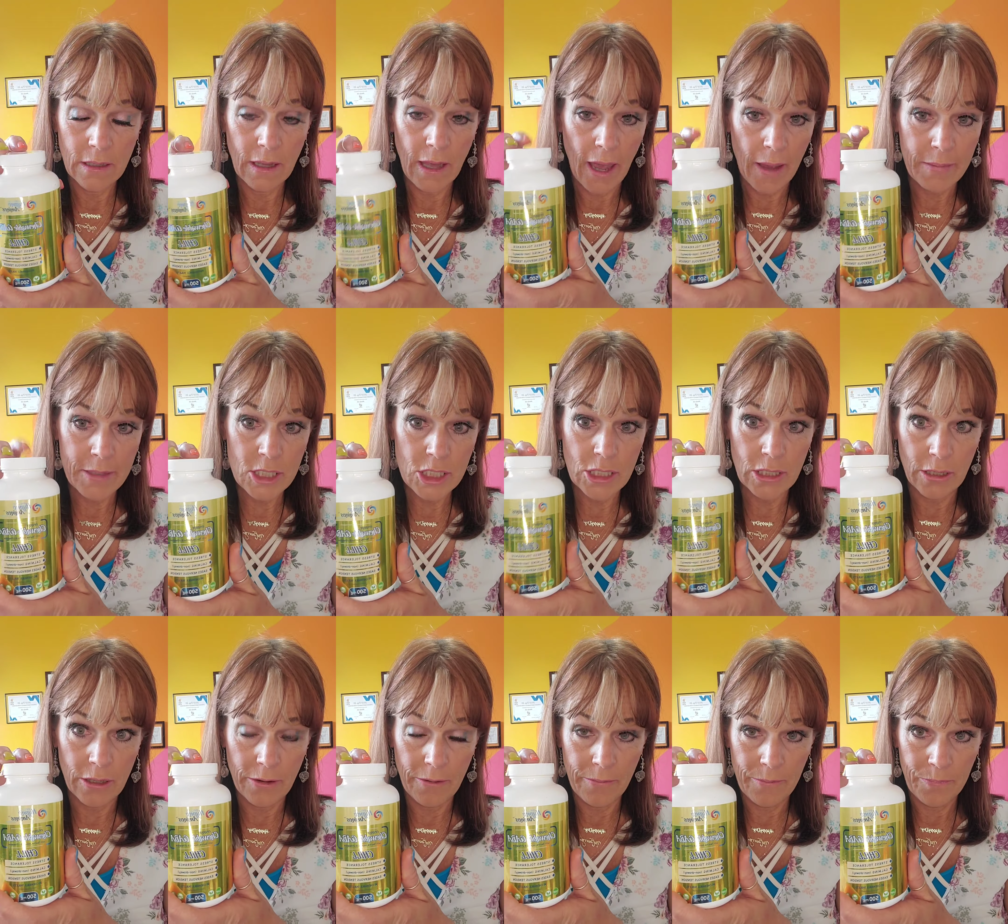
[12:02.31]
GABA
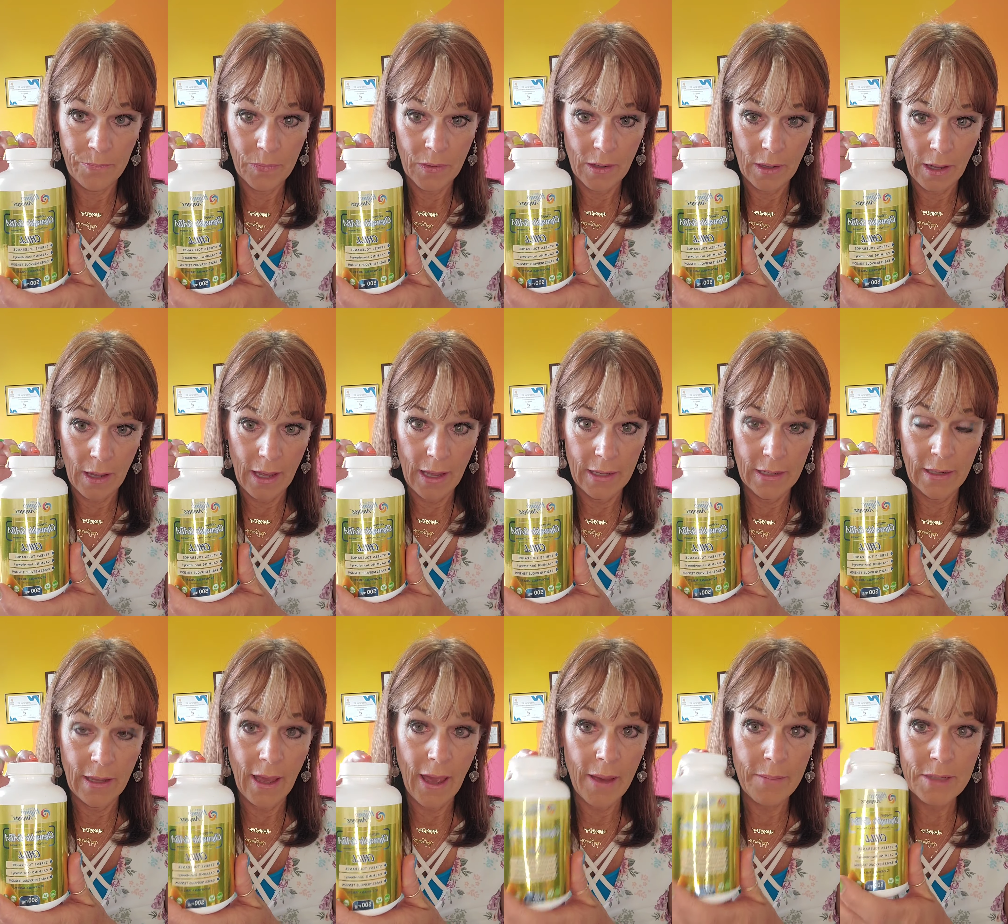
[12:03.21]
Chill.
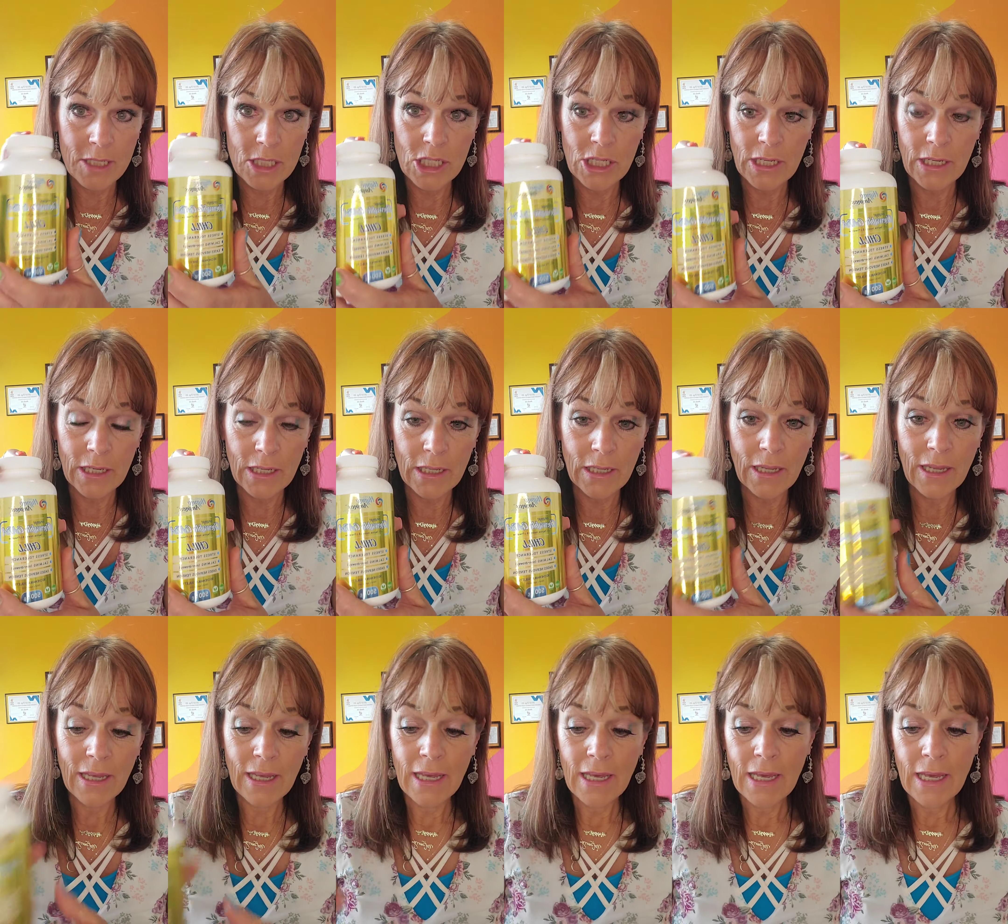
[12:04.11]
And GABA Chill
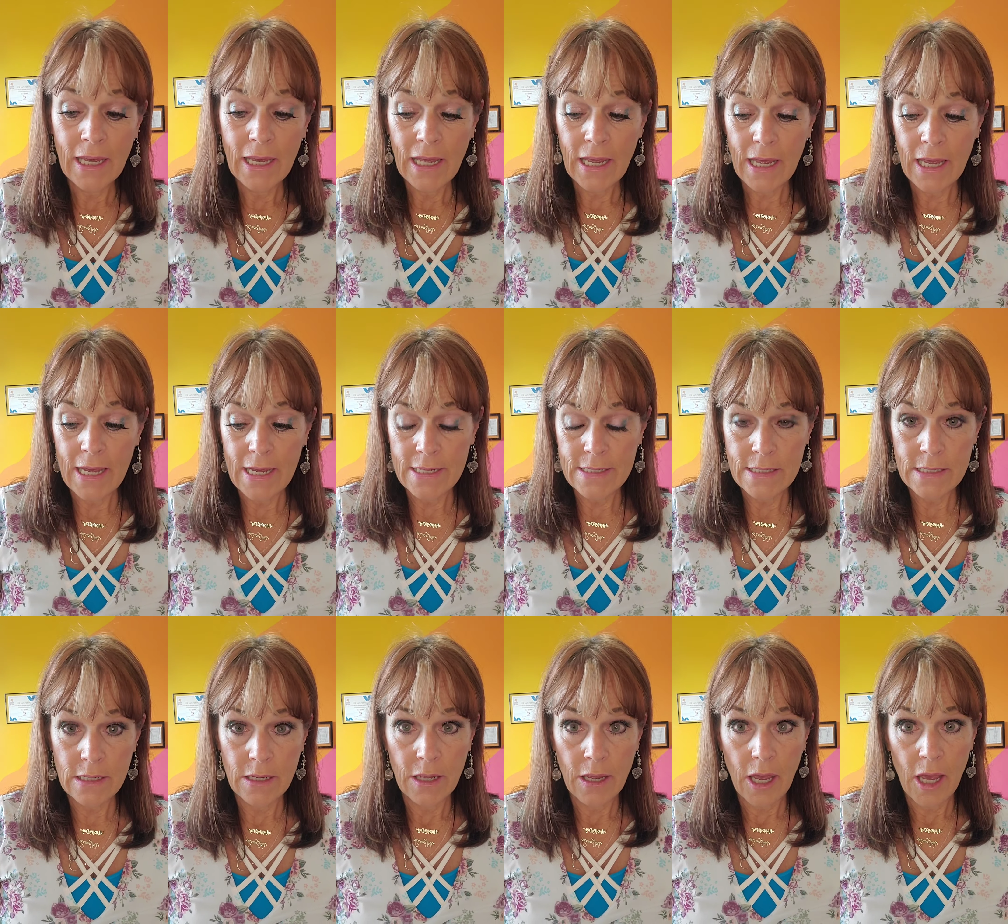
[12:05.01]

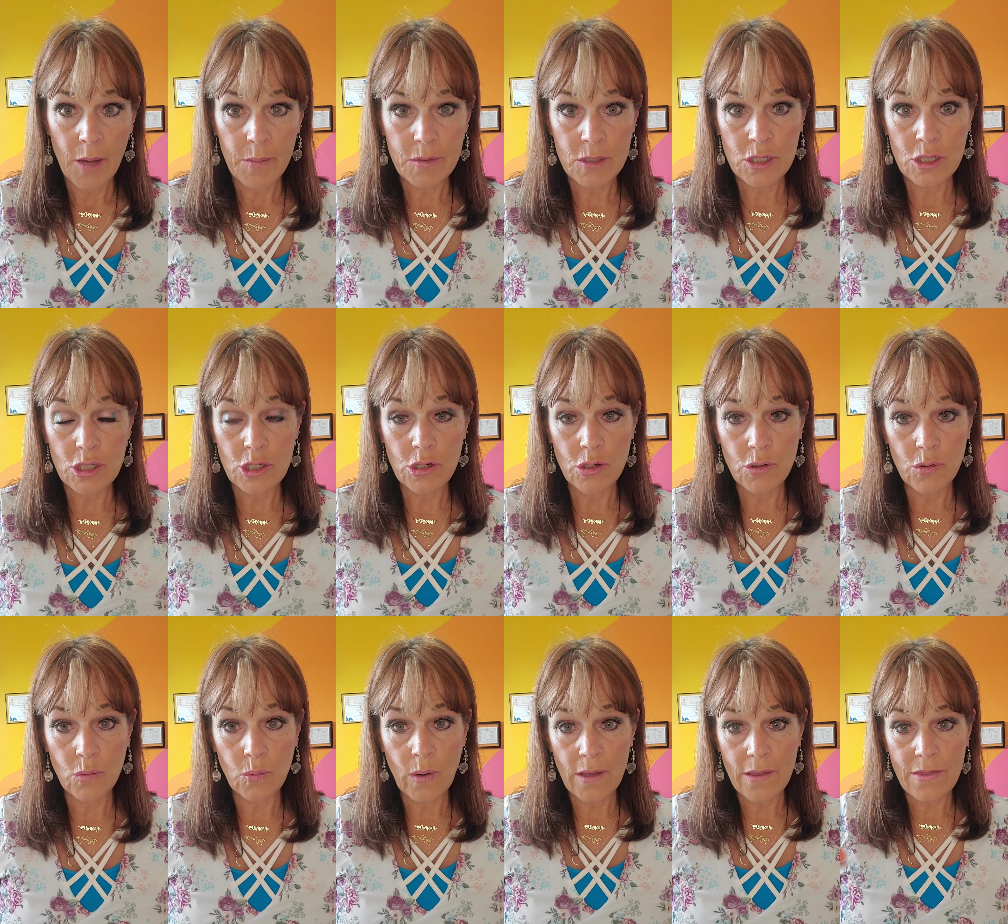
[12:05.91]
helps you
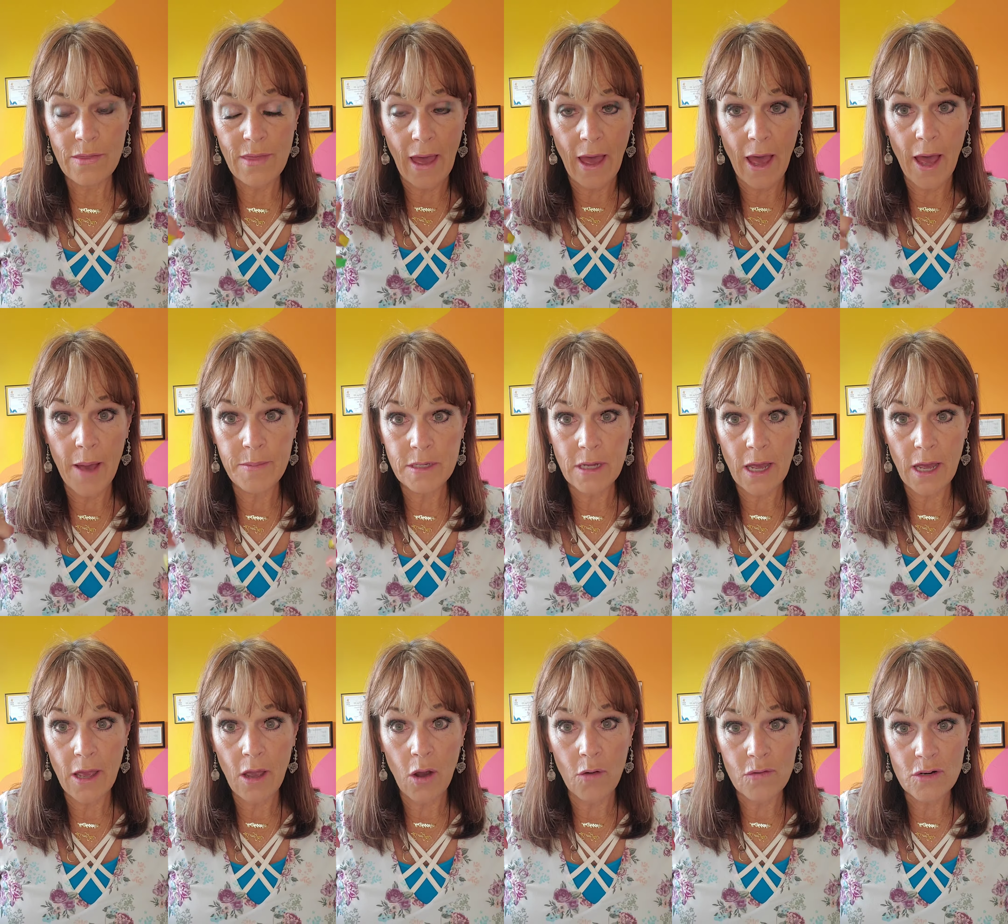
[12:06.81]
with that
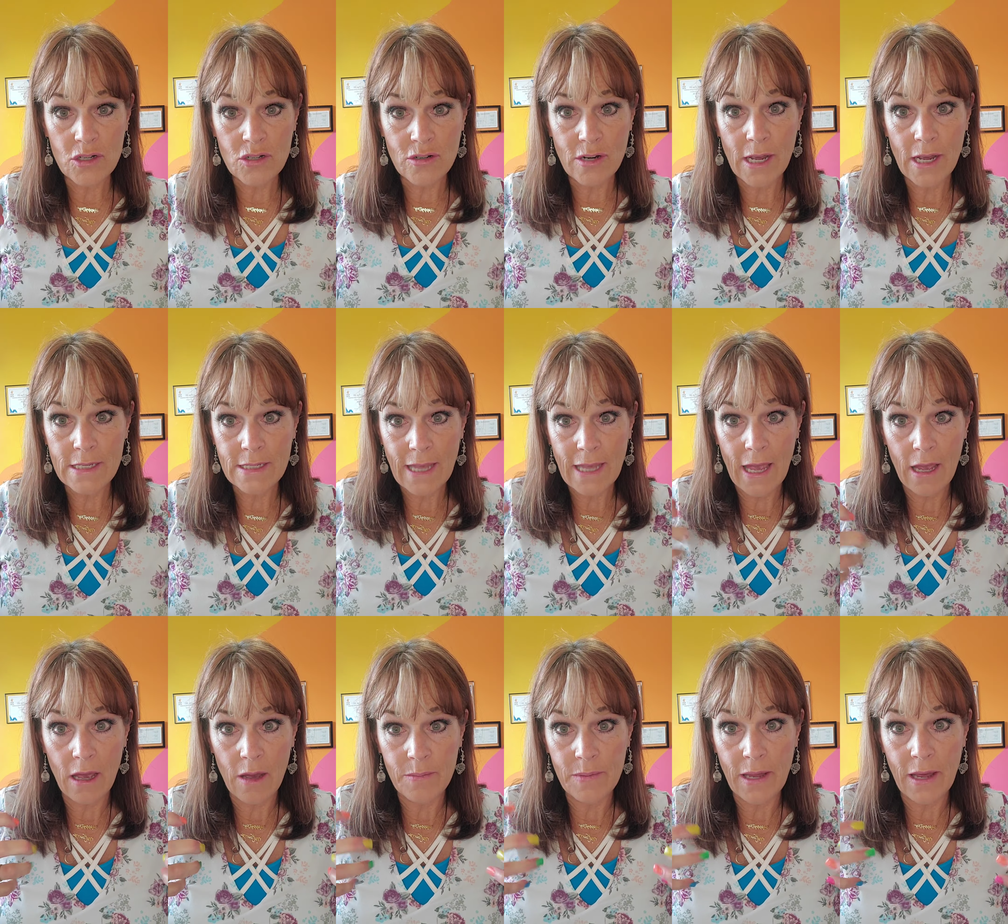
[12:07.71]
uptight, overstressed,
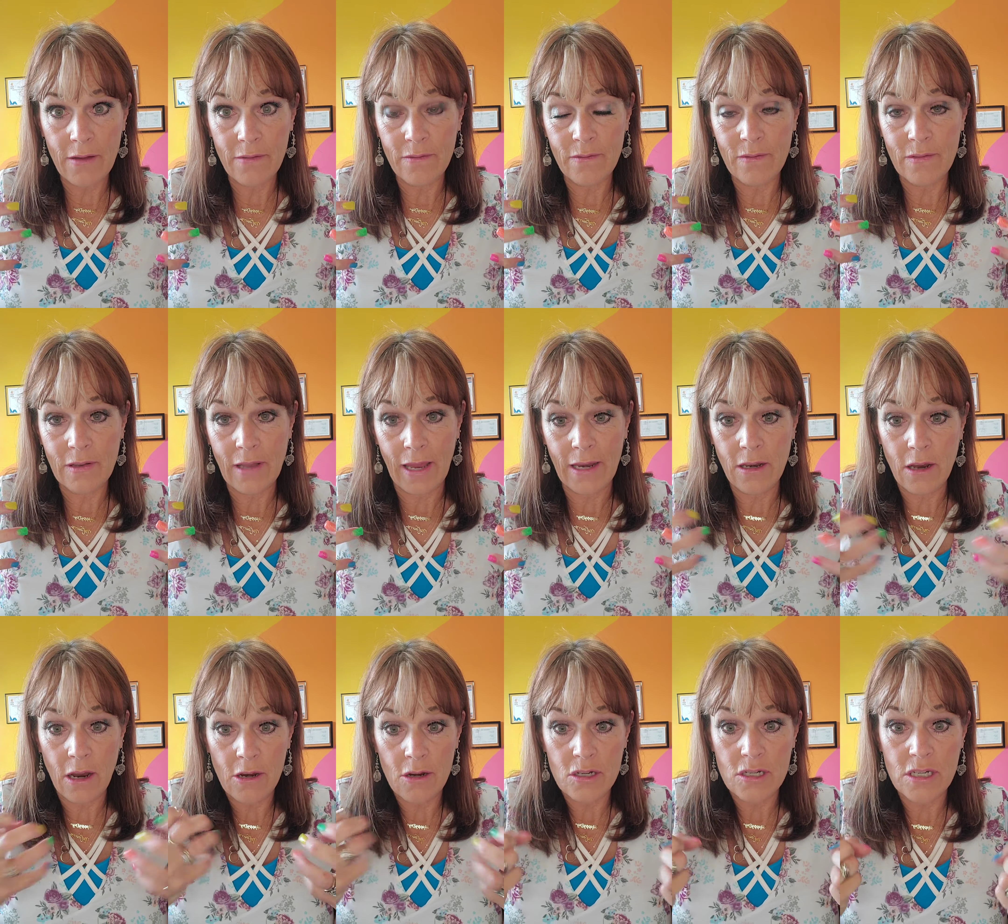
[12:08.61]
can't come down, like
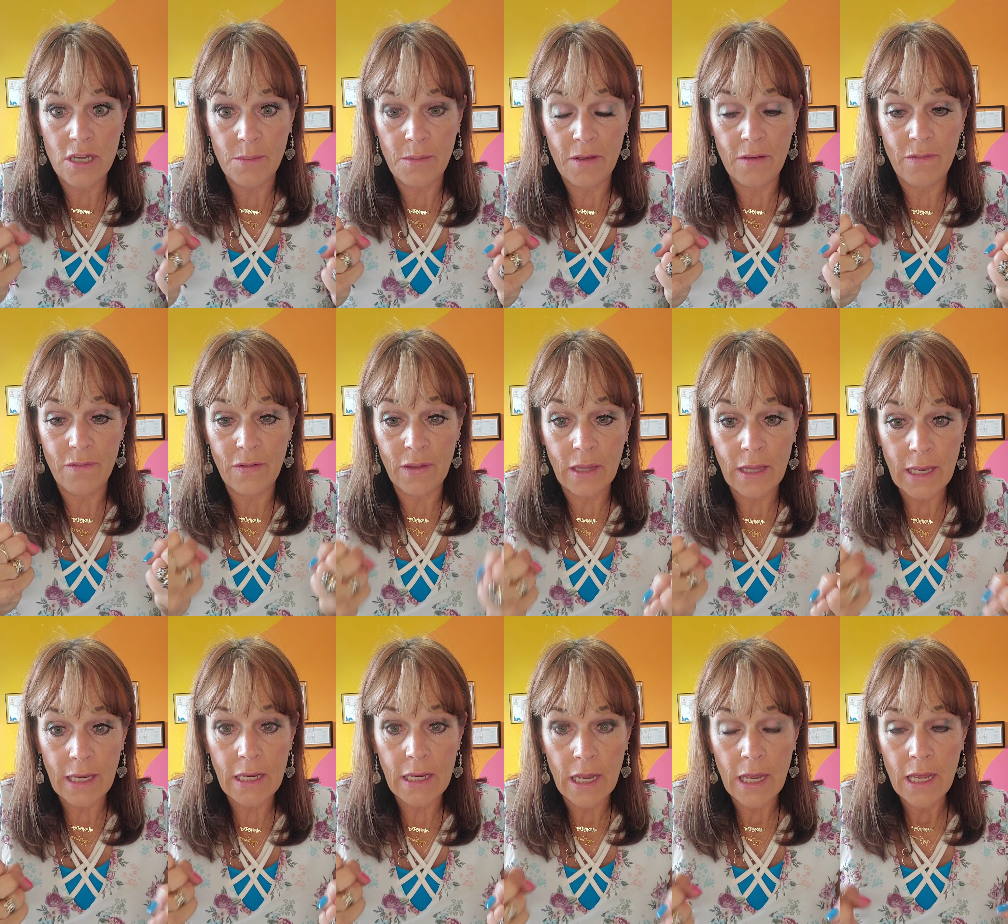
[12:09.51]
not your stomach feeling.